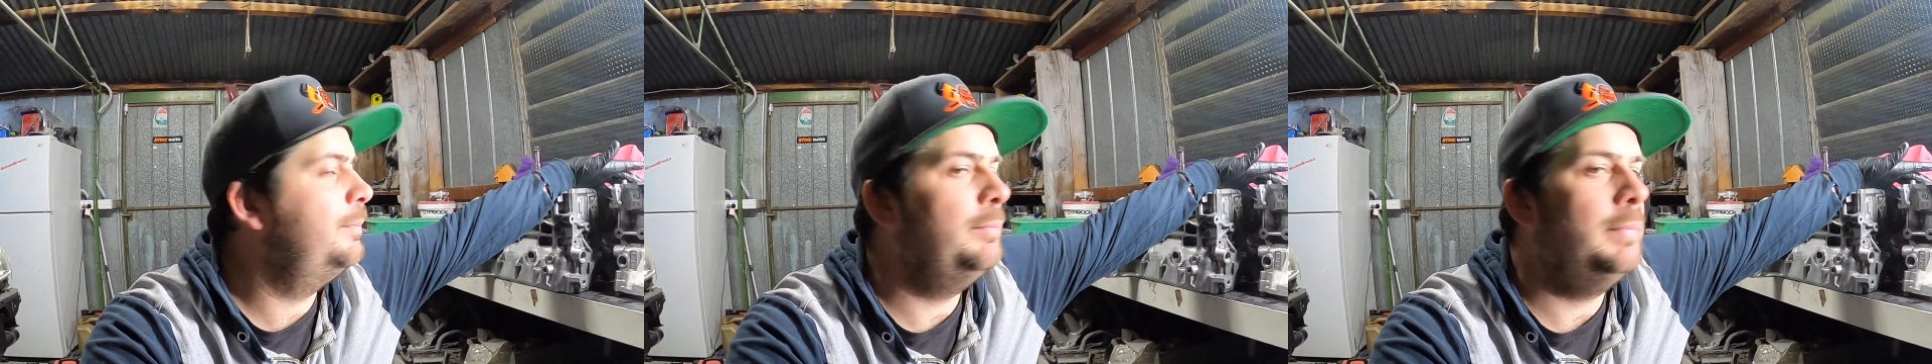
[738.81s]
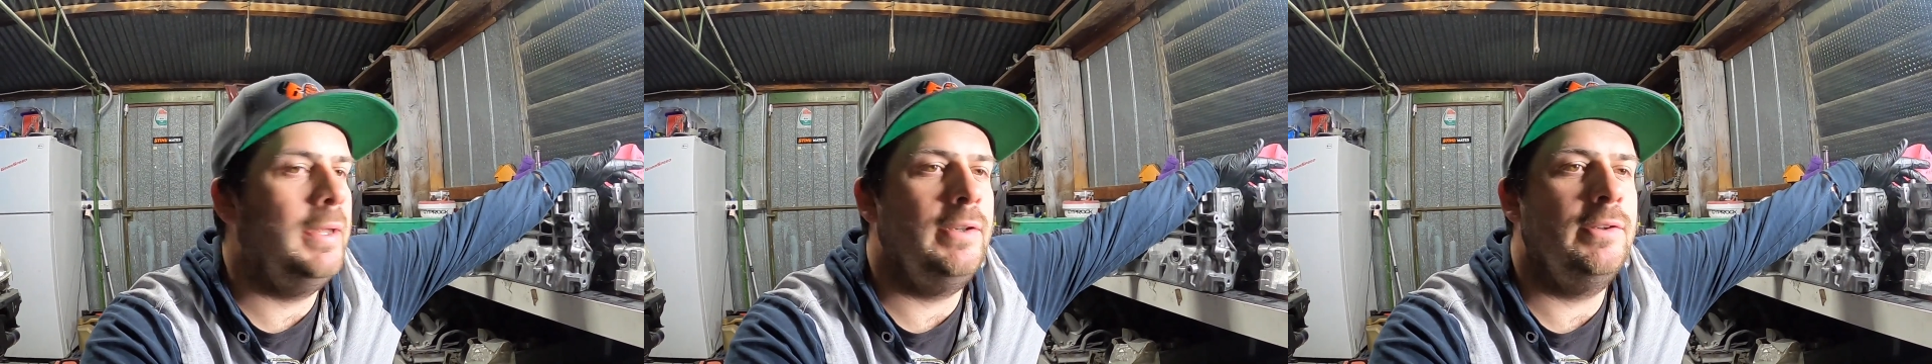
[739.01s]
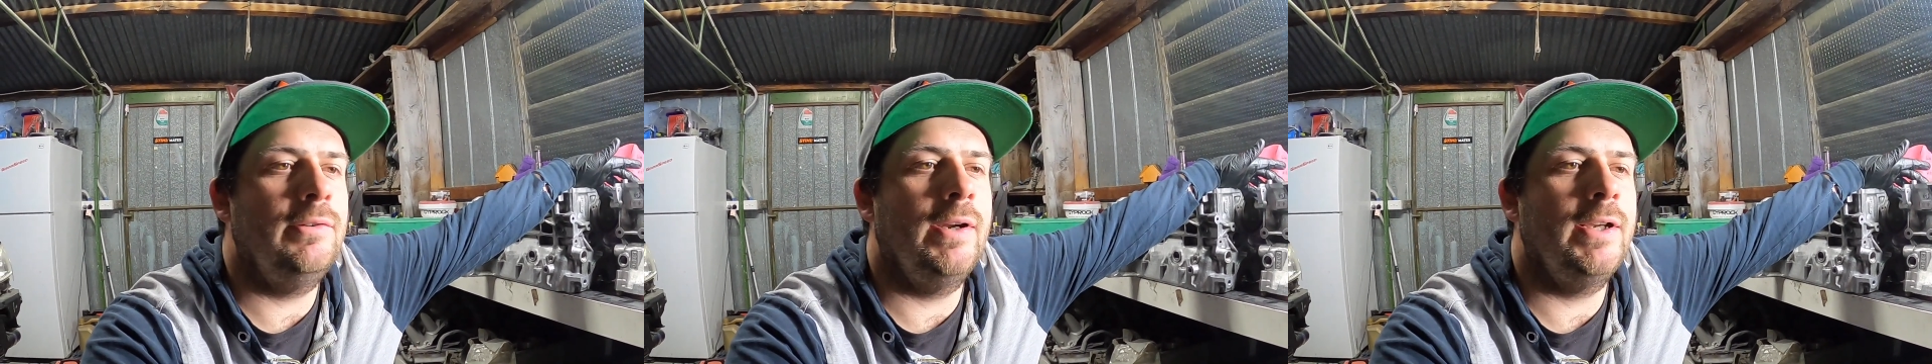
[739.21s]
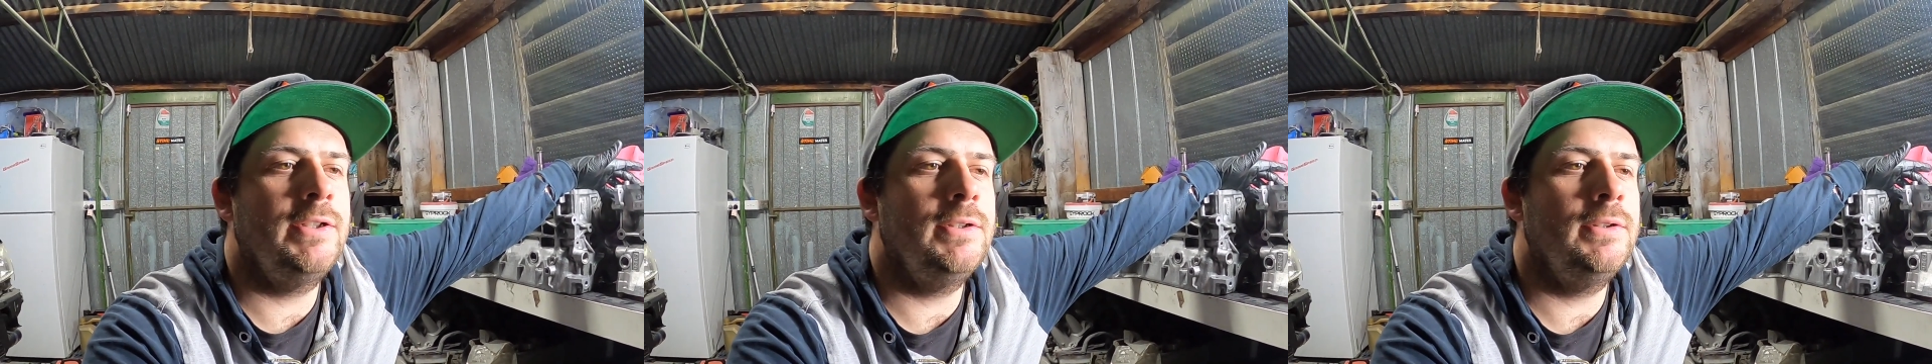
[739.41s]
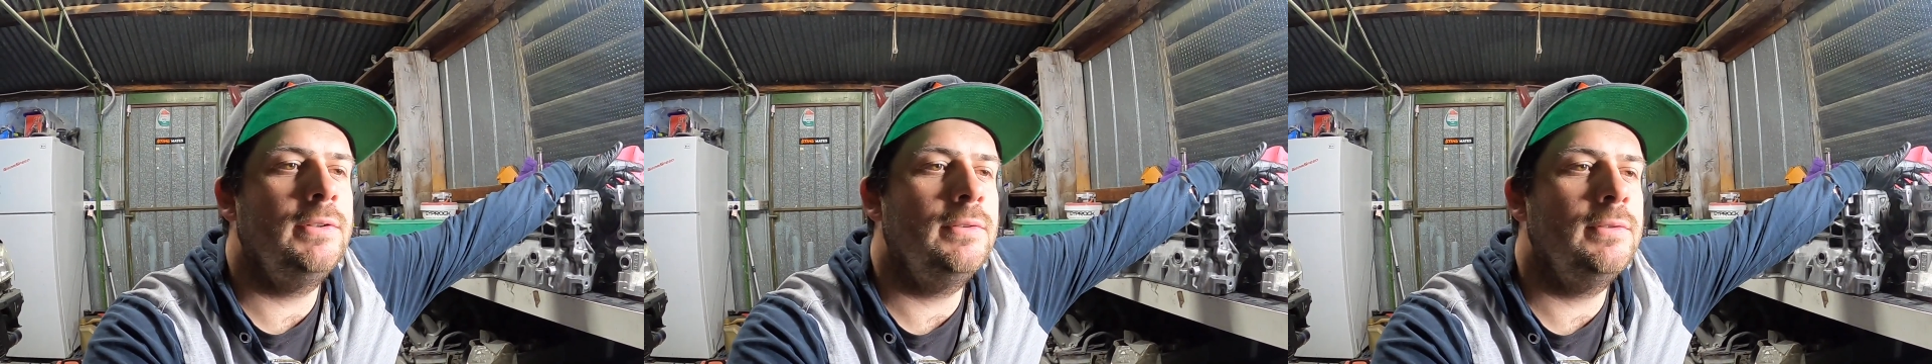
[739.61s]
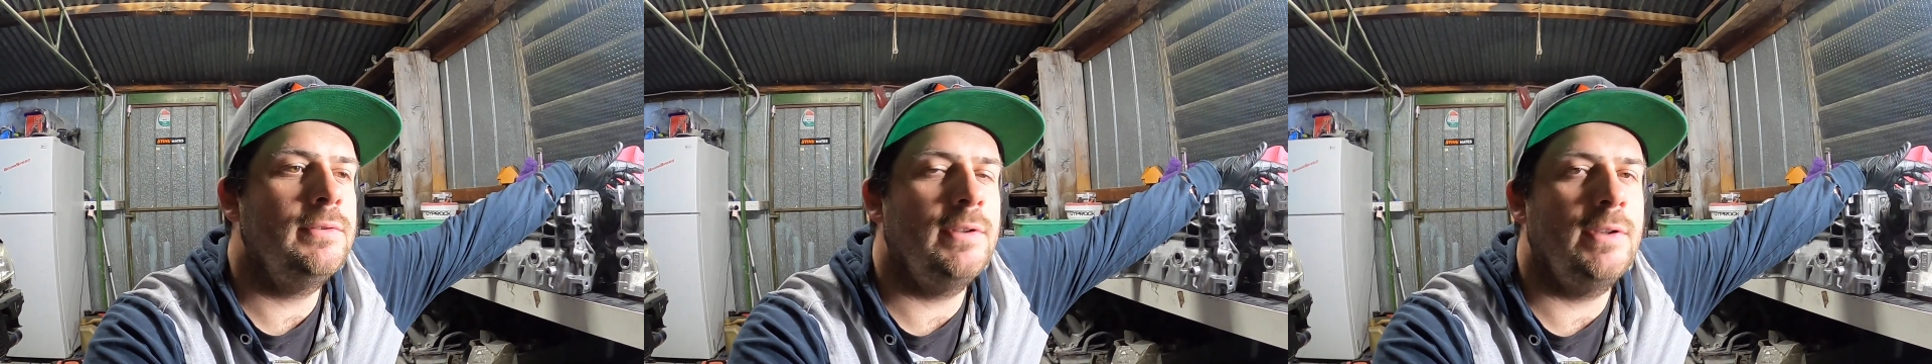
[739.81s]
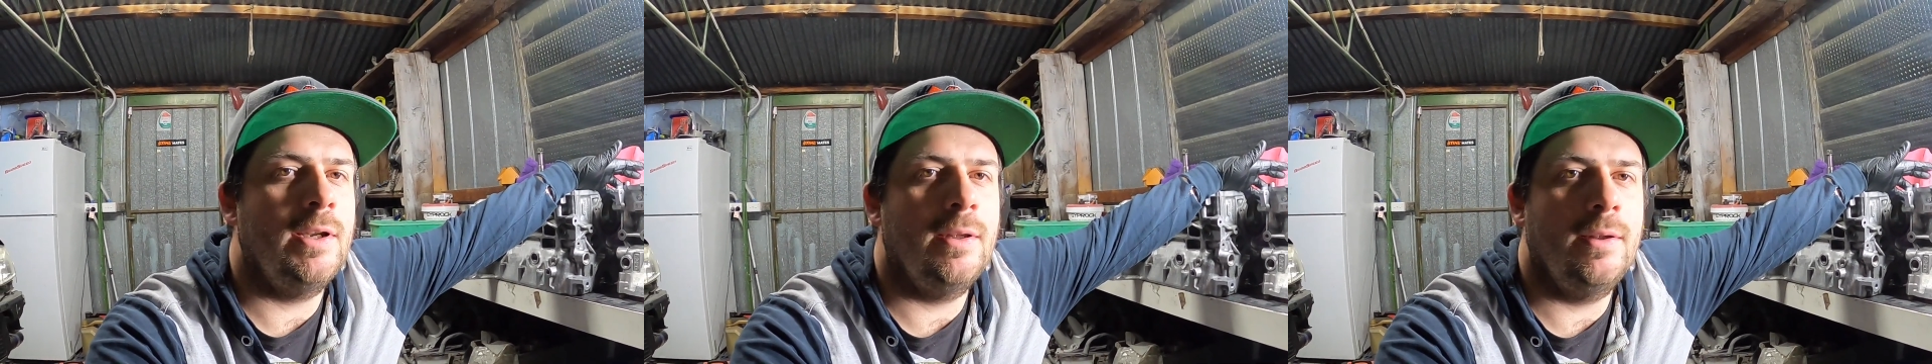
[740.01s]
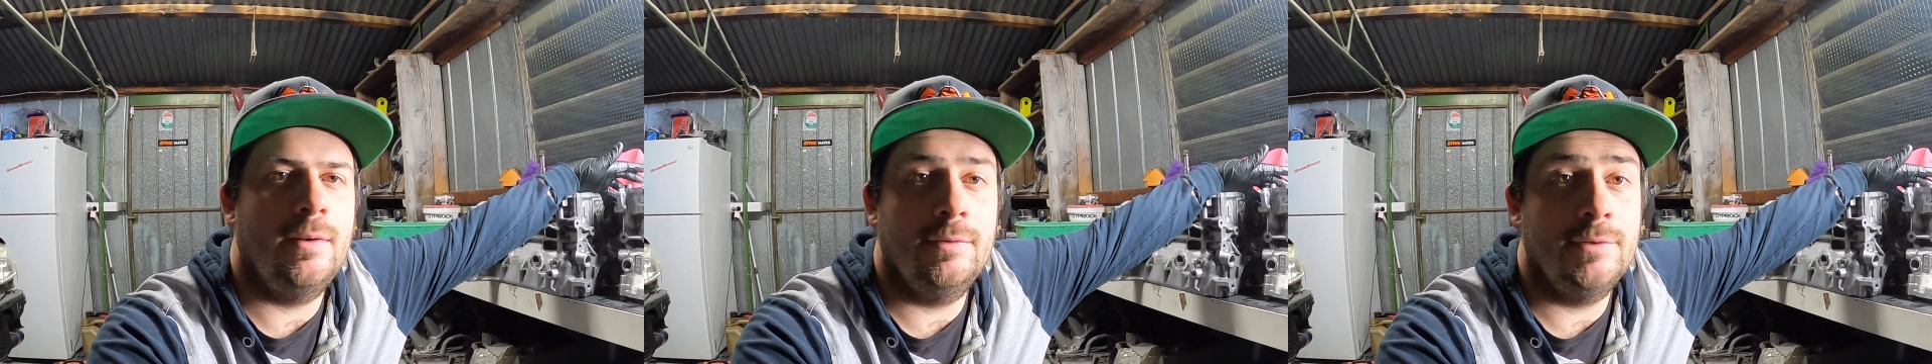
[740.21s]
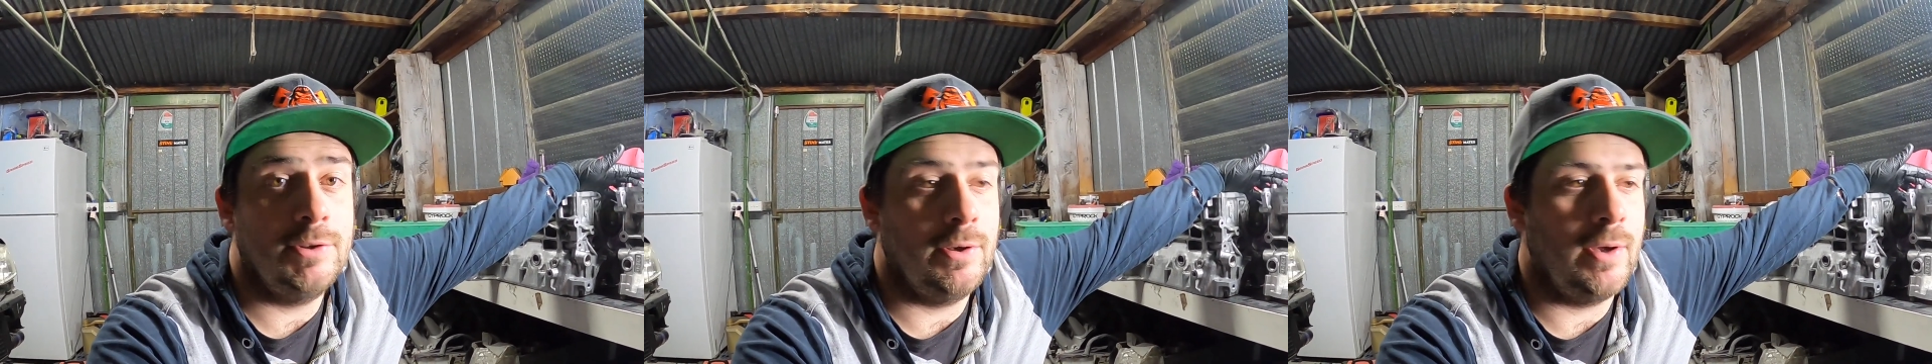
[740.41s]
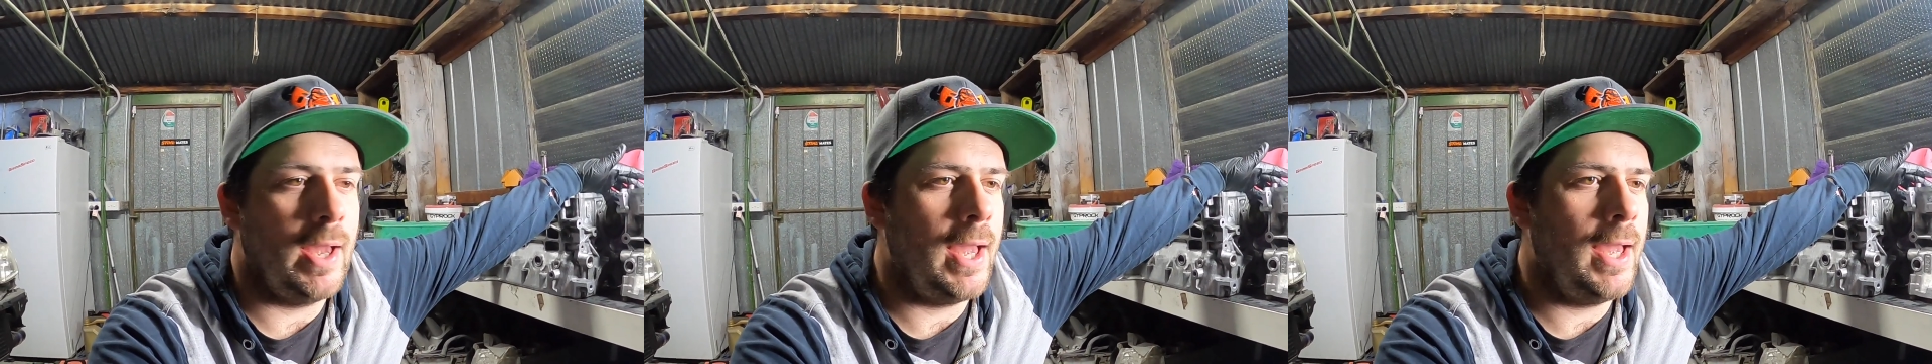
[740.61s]
pin direction,
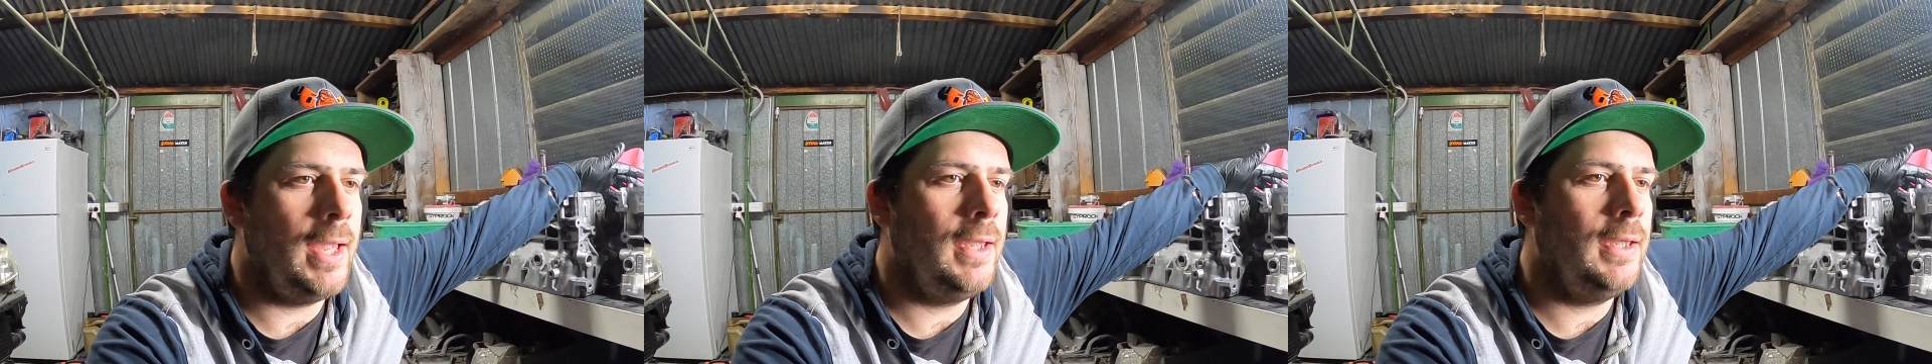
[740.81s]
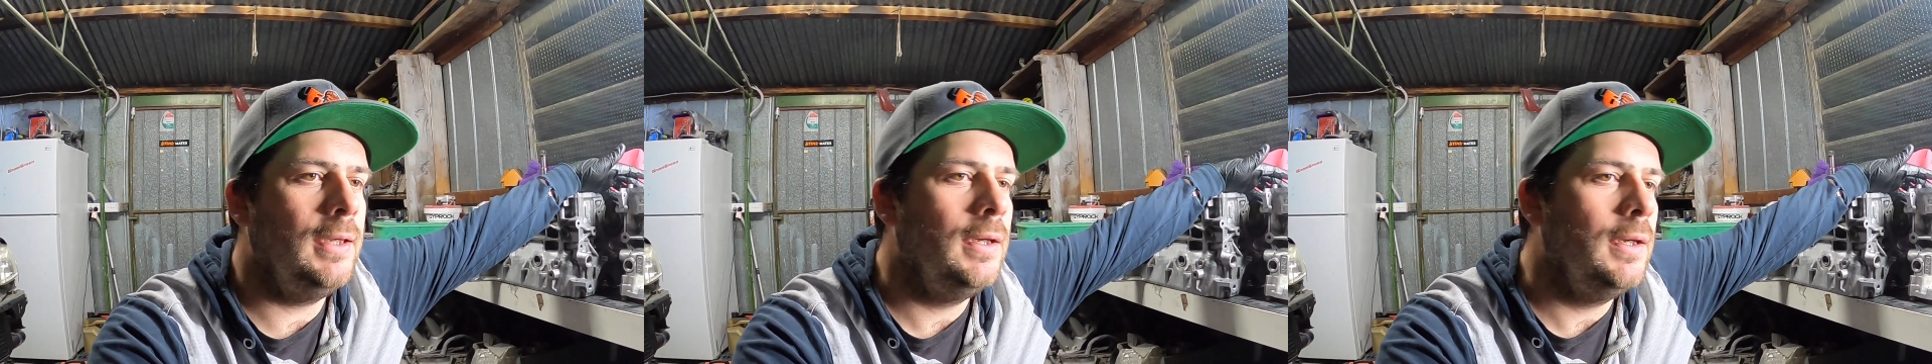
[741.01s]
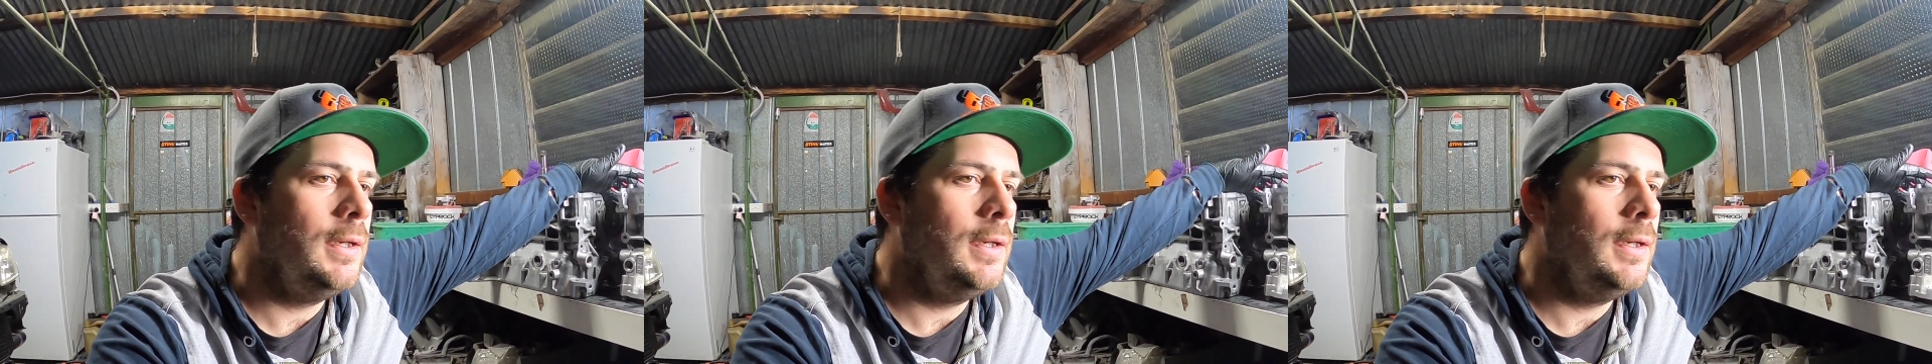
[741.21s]
so A,